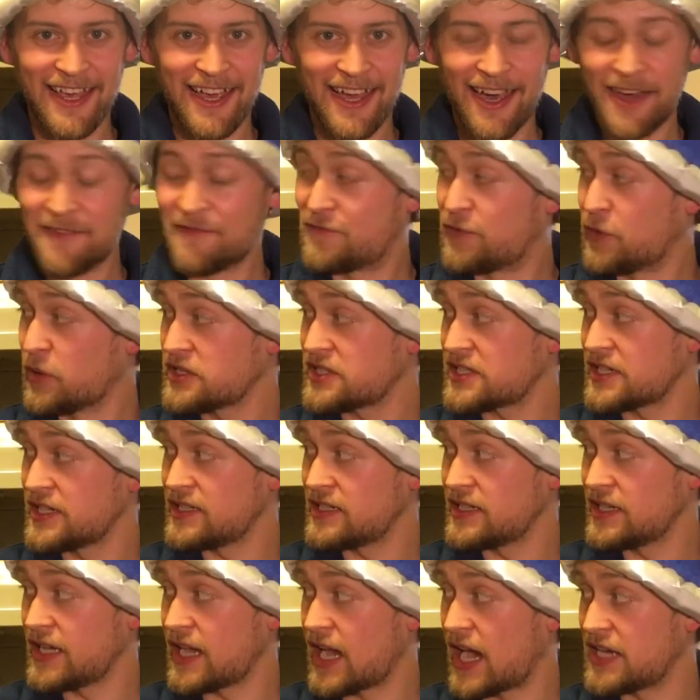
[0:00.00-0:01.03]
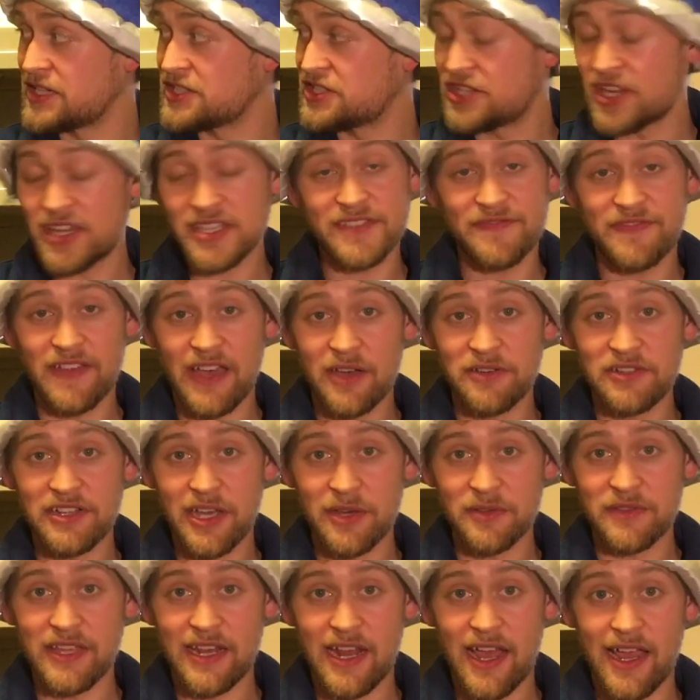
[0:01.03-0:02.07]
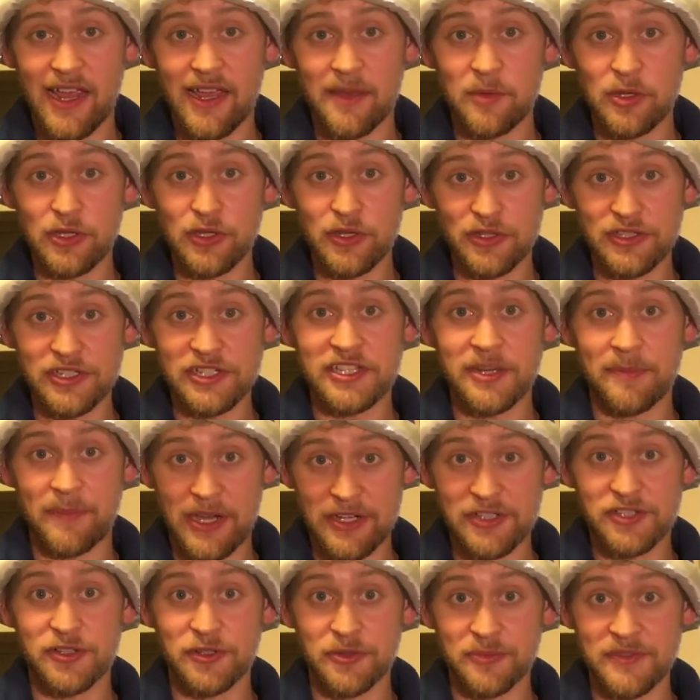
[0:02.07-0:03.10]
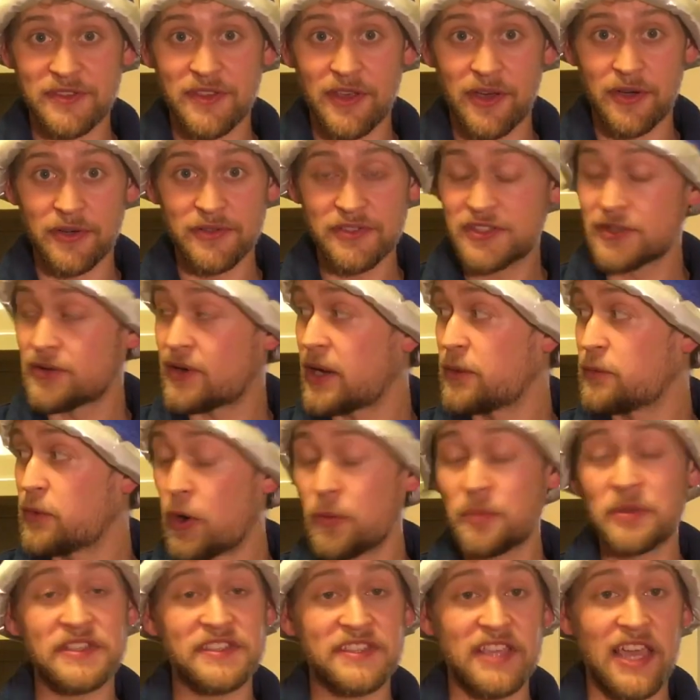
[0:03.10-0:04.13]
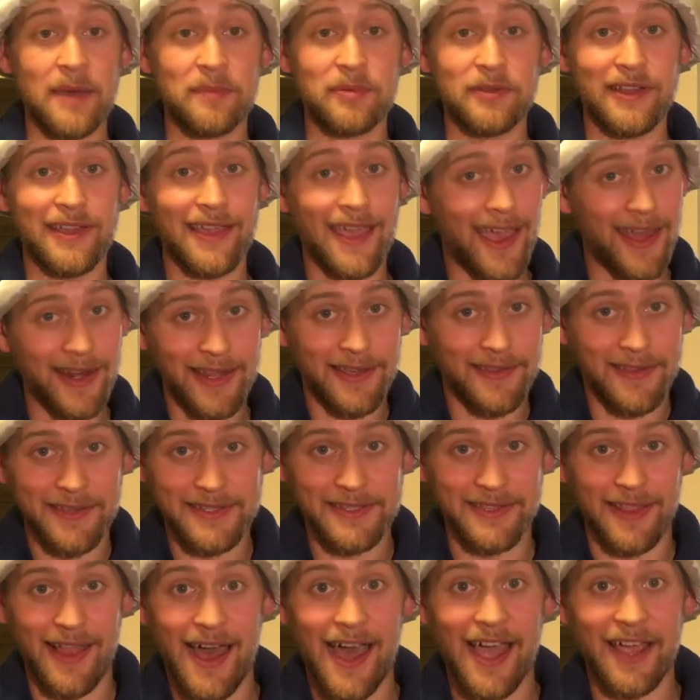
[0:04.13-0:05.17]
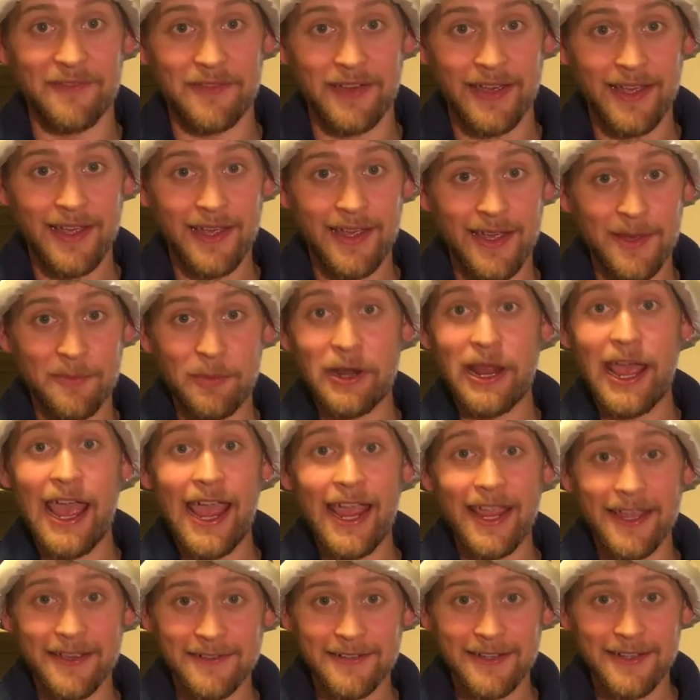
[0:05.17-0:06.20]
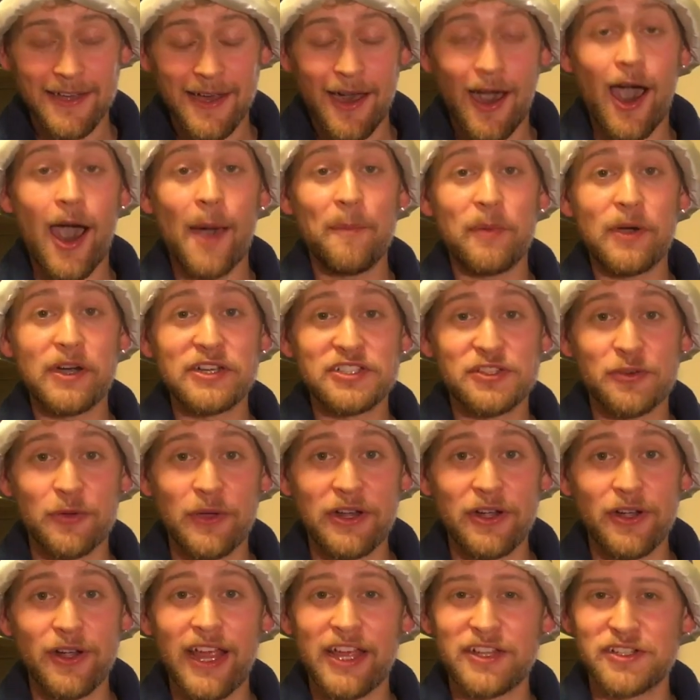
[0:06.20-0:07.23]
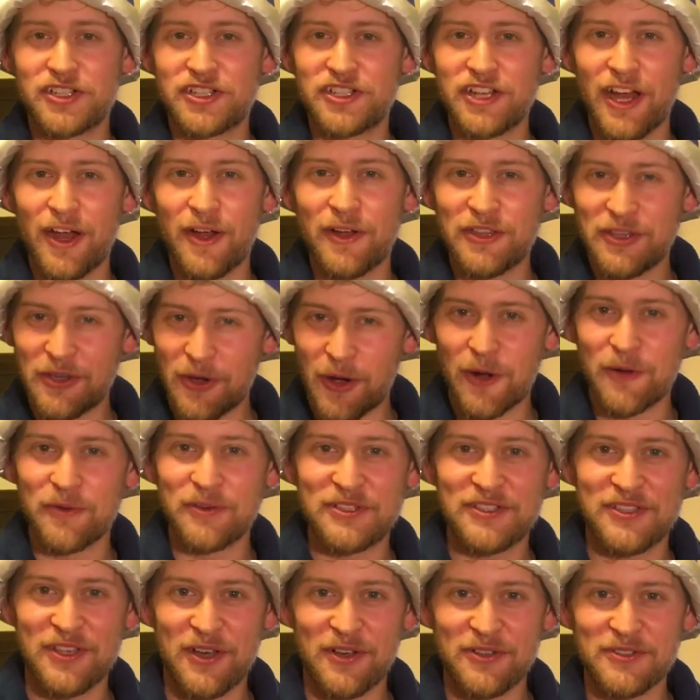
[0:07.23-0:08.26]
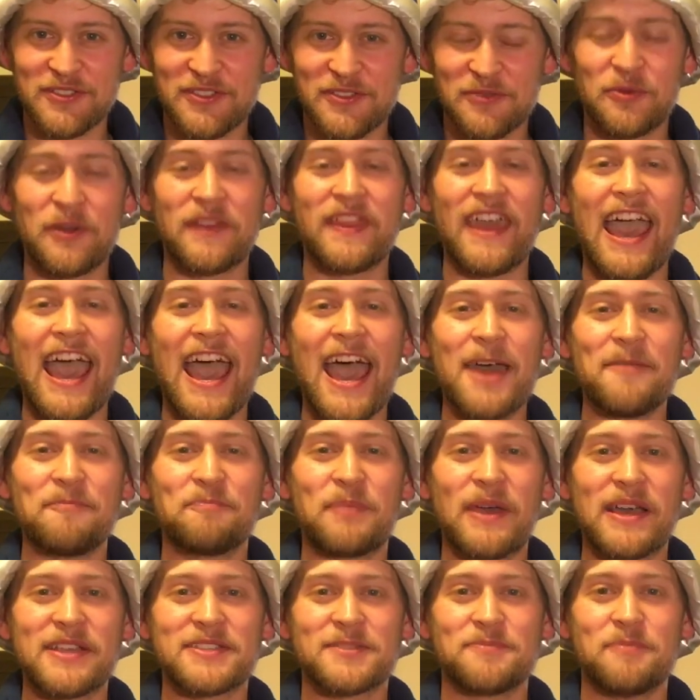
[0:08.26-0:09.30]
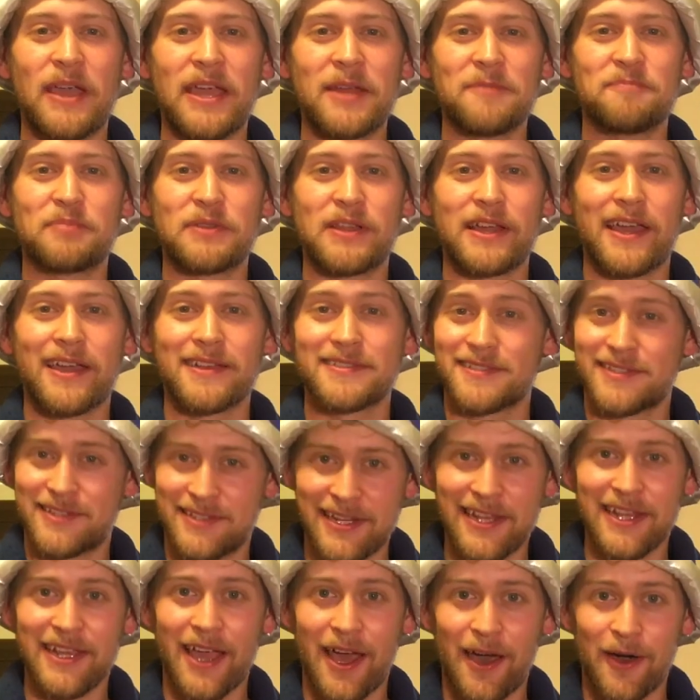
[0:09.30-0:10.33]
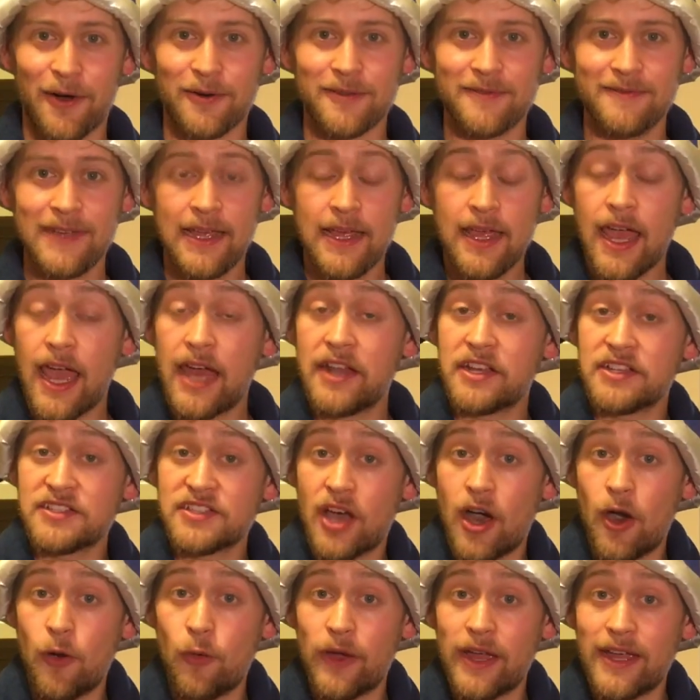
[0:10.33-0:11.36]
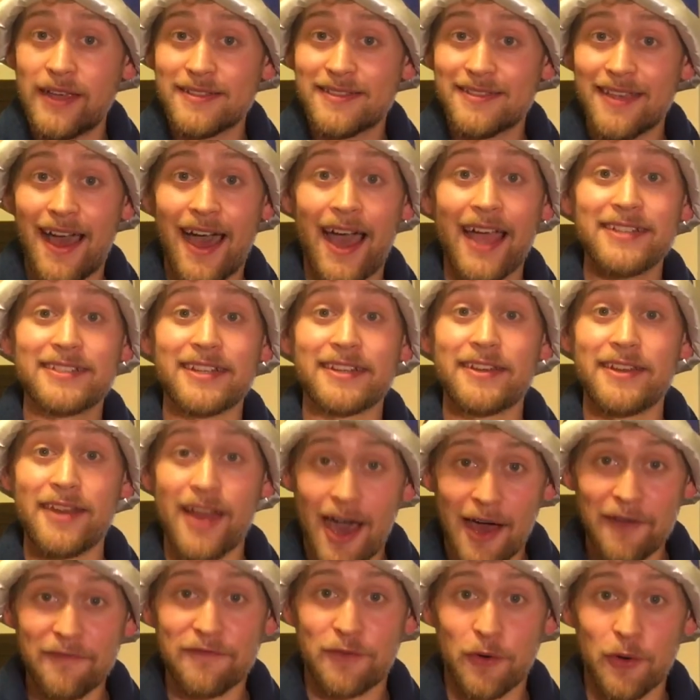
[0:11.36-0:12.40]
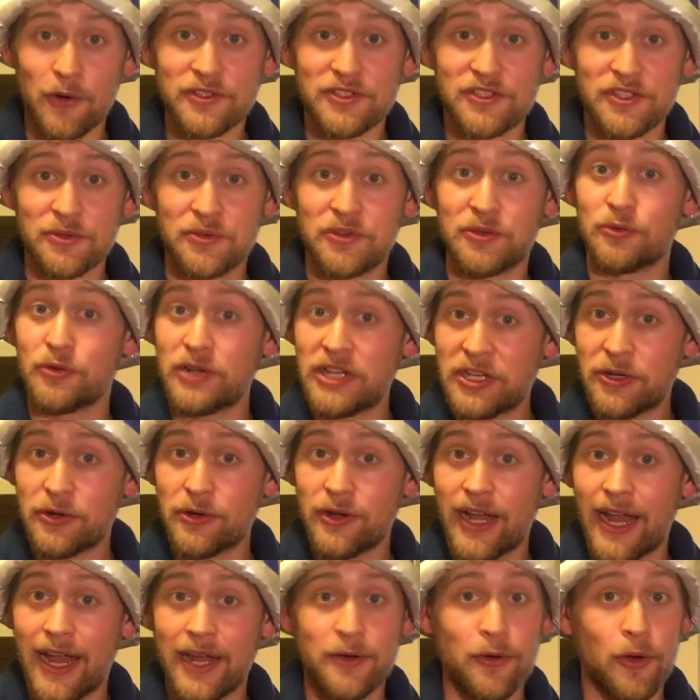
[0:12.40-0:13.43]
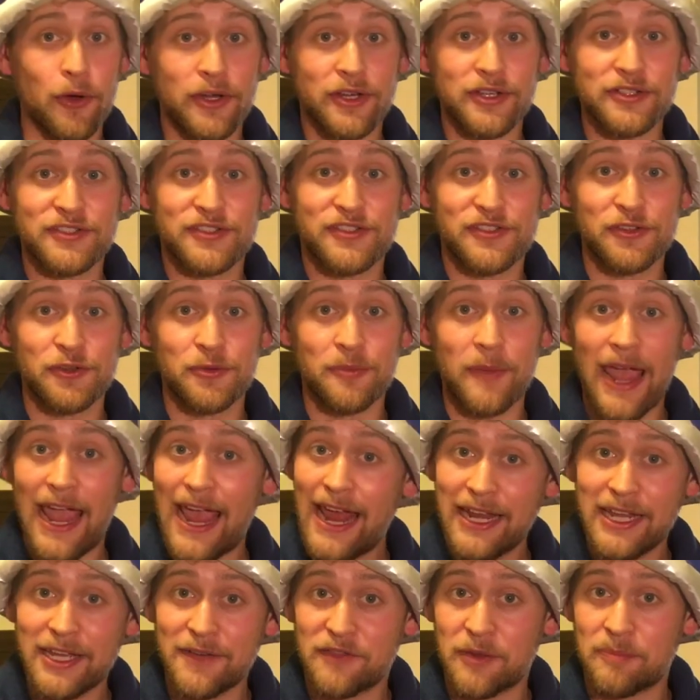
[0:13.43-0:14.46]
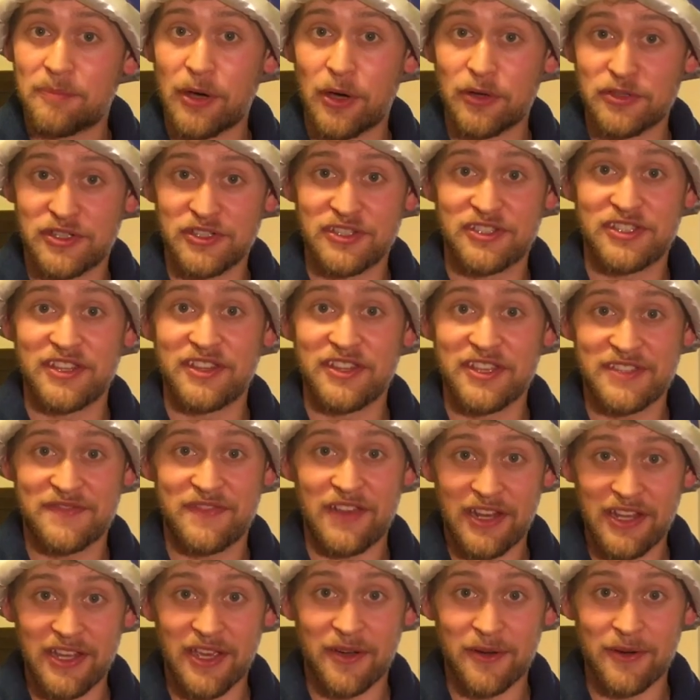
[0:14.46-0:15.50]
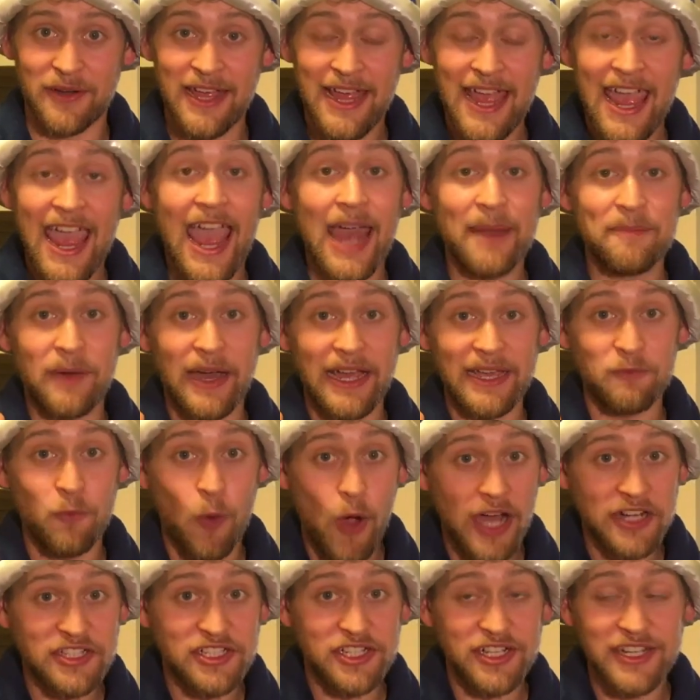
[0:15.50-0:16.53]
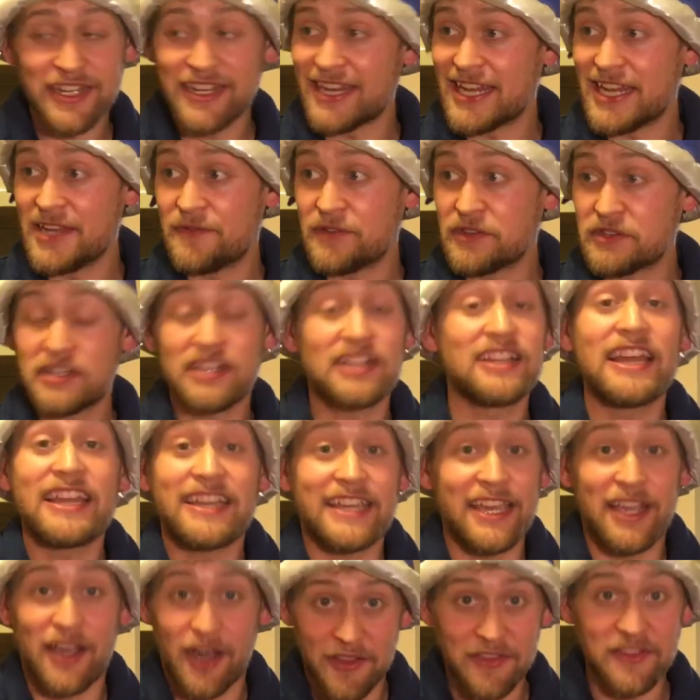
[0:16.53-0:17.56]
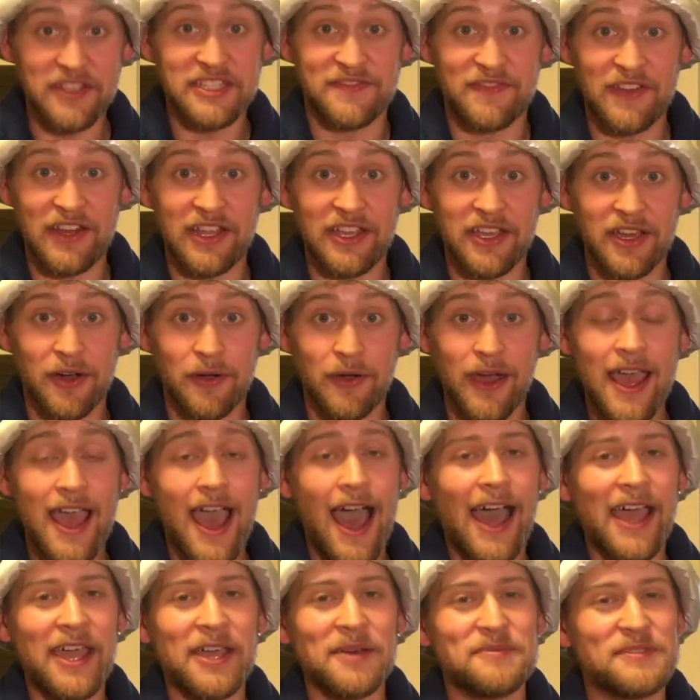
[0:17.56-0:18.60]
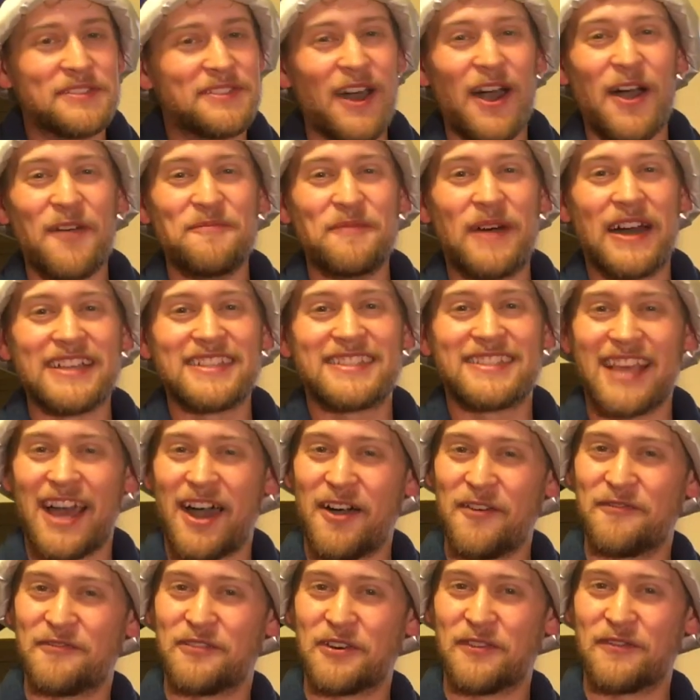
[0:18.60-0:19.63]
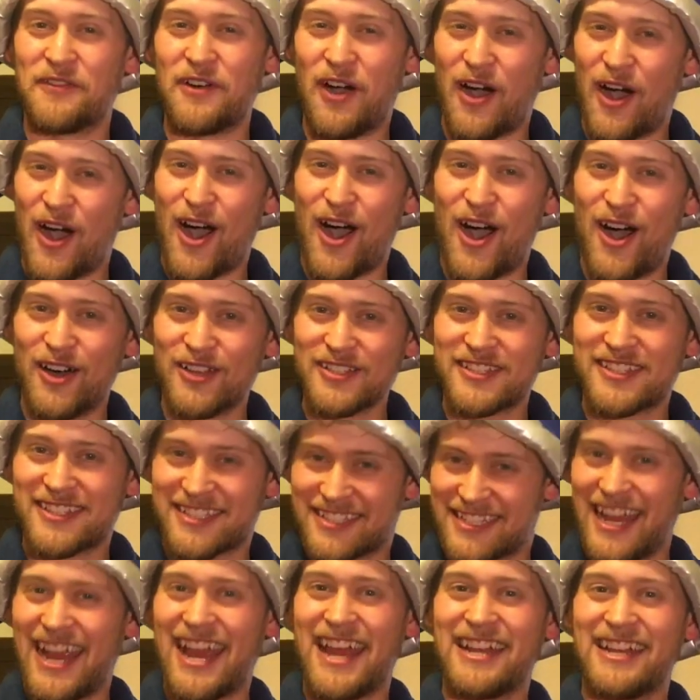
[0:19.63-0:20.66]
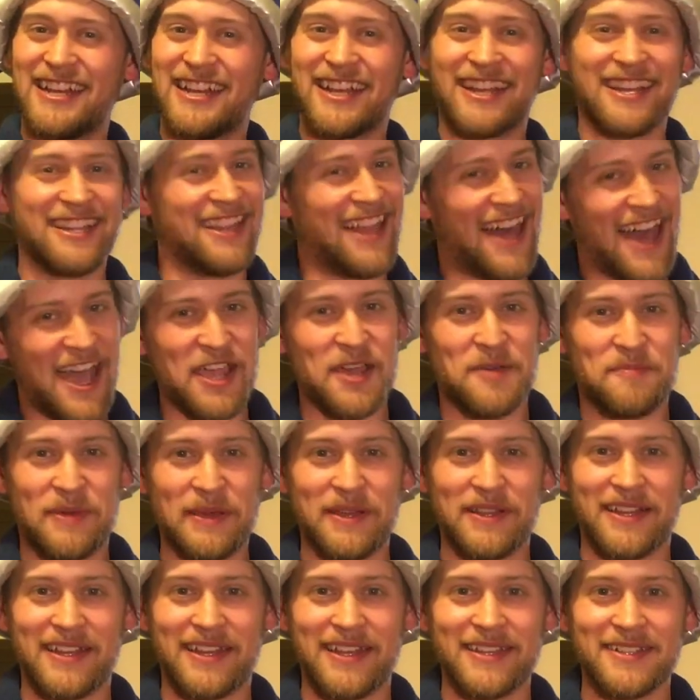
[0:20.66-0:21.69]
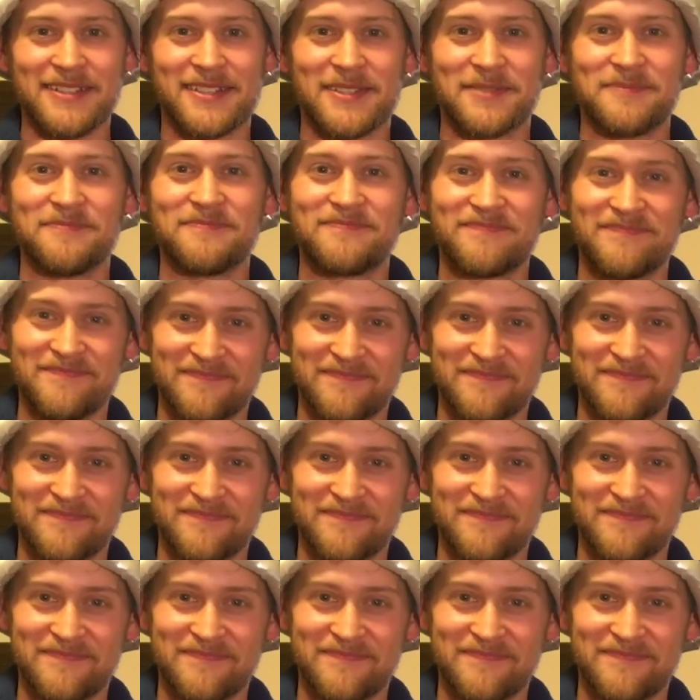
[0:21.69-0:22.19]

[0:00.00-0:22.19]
Unfortunately, I just found out that I am allergic to mushrooms though, so I won't be sampling any of this live. But hey, hop on Twitter and share your results with @BestMadePlansTO. And as always, I did not force you to recreate or consume any of the potions in this video. And by watching, even clicking on this video, I absolve myself of all standing liabilities.